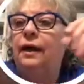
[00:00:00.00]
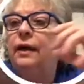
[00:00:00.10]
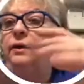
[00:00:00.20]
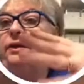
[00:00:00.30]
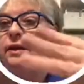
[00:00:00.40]

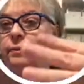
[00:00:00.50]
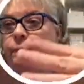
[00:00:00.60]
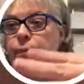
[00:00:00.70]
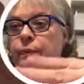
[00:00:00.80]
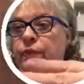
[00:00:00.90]
the
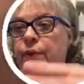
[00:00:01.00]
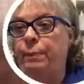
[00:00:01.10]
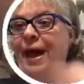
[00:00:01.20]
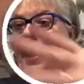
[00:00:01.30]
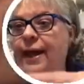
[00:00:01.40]

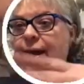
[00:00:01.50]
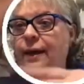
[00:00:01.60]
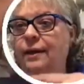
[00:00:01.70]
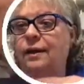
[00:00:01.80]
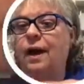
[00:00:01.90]
paint
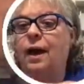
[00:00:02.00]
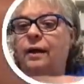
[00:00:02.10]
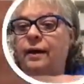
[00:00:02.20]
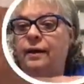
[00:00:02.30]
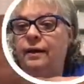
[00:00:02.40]

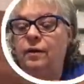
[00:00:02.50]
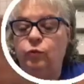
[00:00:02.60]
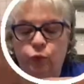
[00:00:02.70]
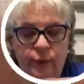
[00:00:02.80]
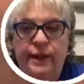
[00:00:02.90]
got
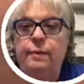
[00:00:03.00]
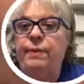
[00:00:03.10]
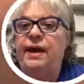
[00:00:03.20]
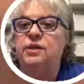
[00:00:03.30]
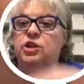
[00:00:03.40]
really in
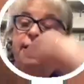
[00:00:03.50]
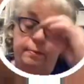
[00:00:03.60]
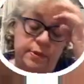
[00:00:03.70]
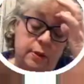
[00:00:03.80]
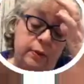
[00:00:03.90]
bad
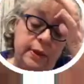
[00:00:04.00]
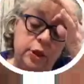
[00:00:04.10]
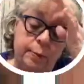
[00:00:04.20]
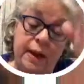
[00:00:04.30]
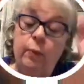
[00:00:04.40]
shape, so
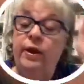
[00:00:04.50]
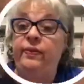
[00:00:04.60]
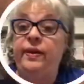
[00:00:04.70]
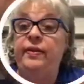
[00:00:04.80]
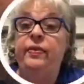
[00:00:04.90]
Ninja Man went
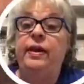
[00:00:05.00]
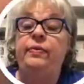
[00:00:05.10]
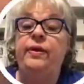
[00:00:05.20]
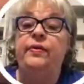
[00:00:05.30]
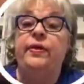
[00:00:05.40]
in
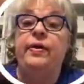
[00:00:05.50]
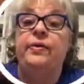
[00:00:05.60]
there the other